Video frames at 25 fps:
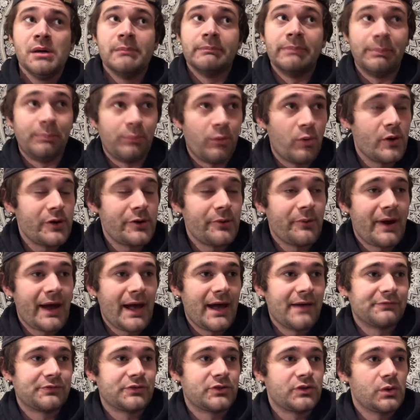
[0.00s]
But boy, do I
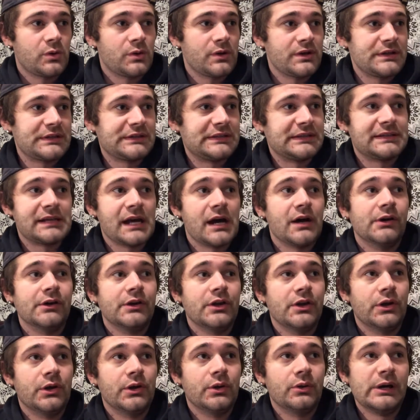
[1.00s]
have stories to tell
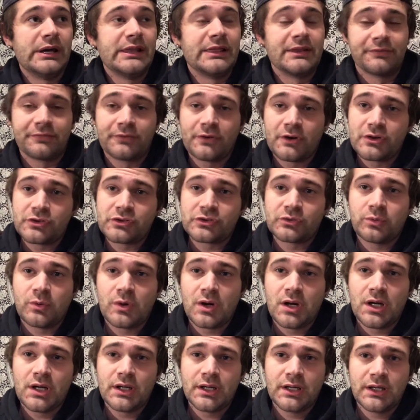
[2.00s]
you. And the first
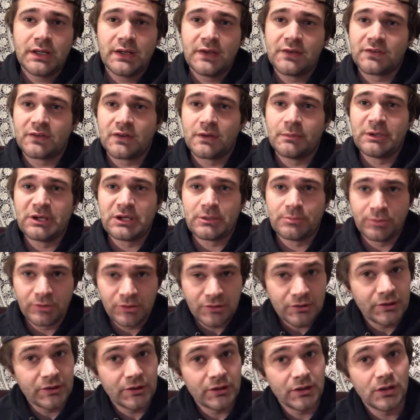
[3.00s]
one is gonna be
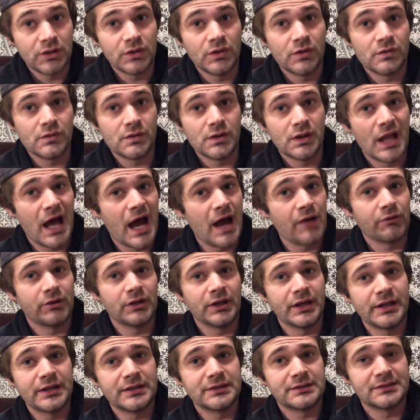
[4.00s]
completely not
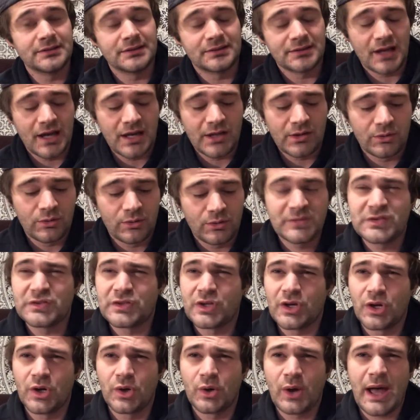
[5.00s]
related to the title.
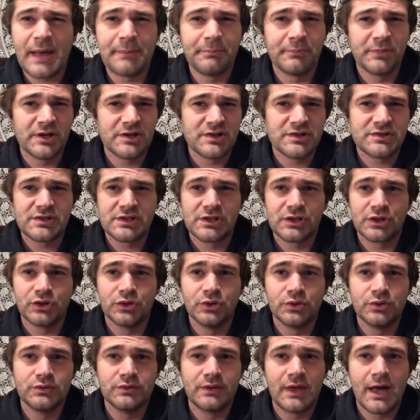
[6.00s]
So I'm gonna just
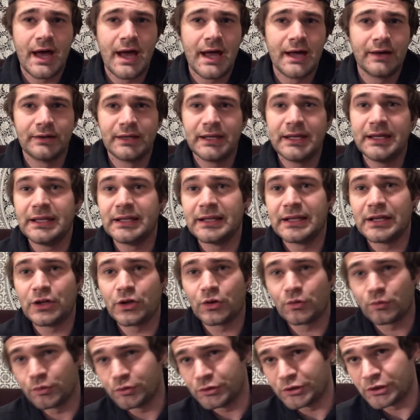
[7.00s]
include that in
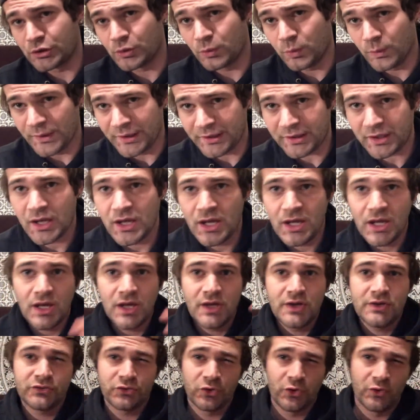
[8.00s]
here really quick.
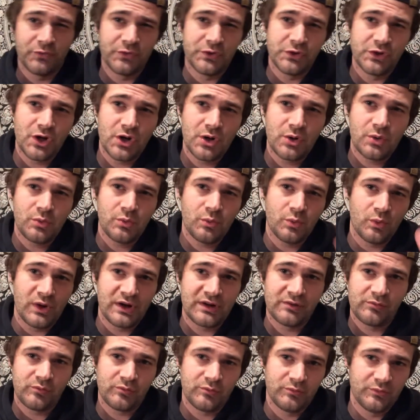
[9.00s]
So if you don't
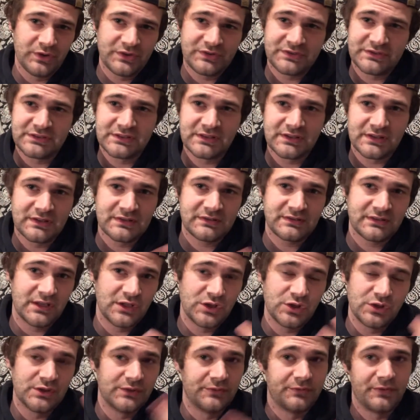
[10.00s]
wanna listen to this,
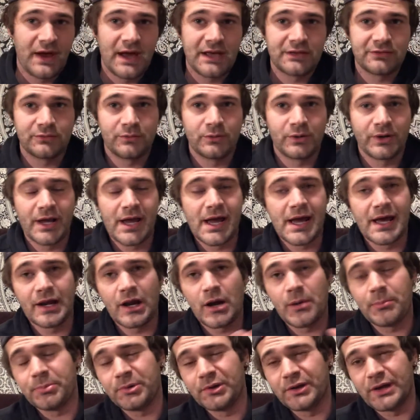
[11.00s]
then you can fast forward ahead.
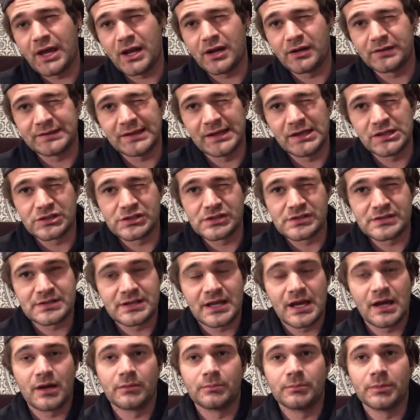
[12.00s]
I'll put annotations
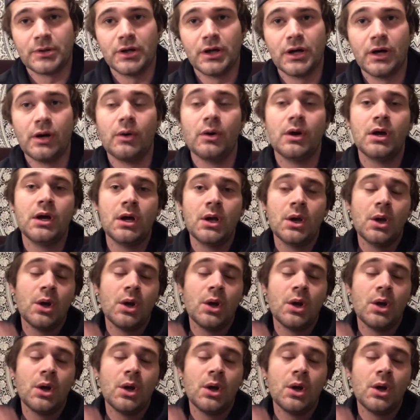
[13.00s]
down below.